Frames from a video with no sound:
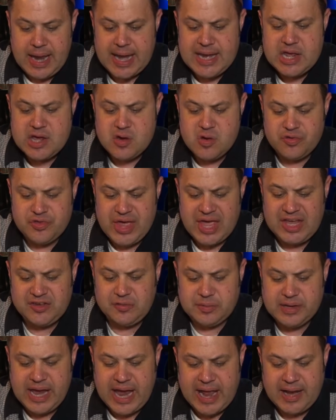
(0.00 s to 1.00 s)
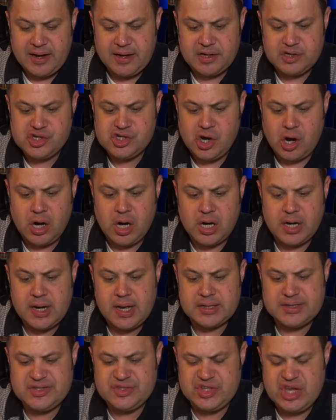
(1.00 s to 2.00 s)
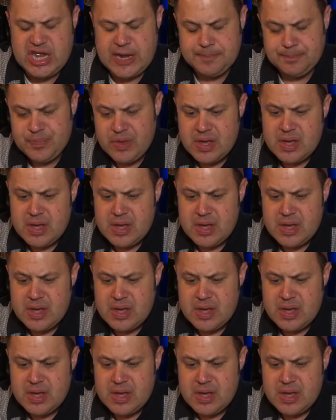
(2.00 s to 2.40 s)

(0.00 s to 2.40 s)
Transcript: Anywho, thanks for Canada, Sean C.